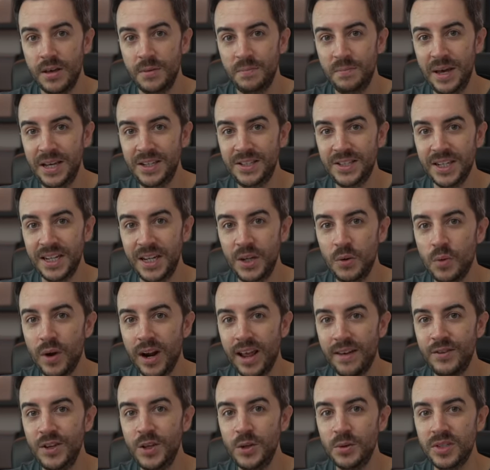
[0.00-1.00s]
Basically,
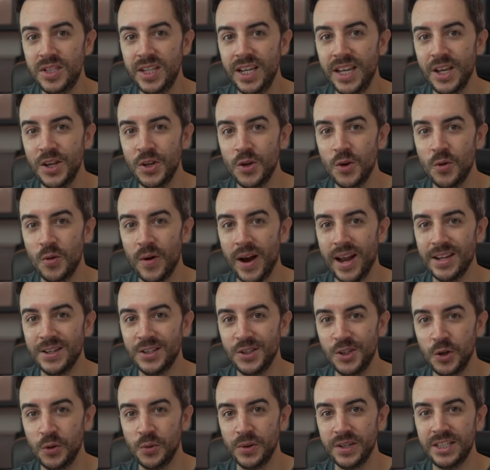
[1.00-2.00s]
whatever you see at your end,
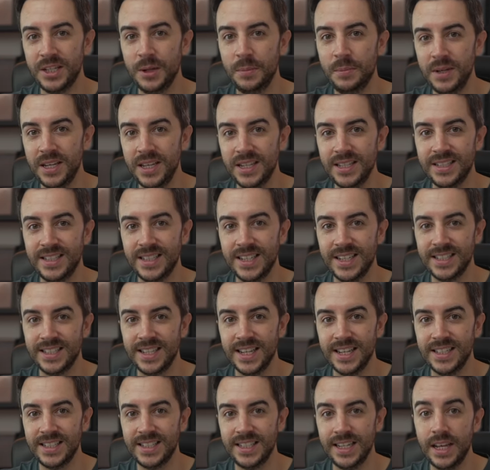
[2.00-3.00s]
your recipient is
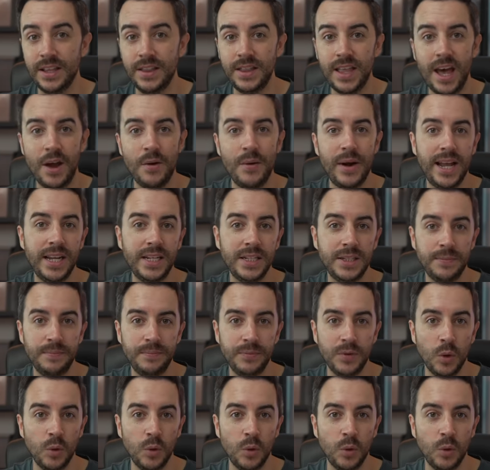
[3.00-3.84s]
going to see at their end.